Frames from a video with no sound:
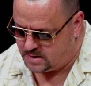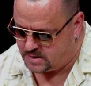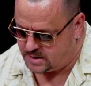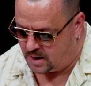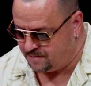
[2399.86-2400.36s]

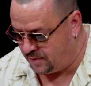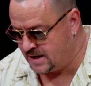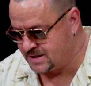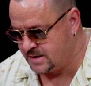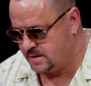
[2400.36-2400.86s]

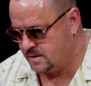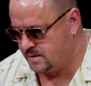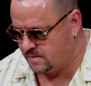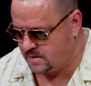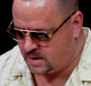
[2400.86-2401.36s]
unpleasant,
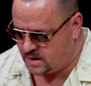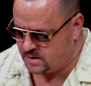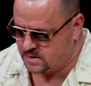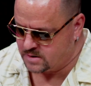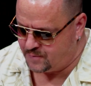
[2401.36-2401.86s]

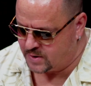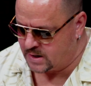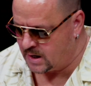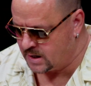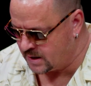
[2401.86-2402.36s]
to put it
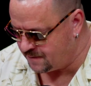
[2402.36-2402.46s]
lightly.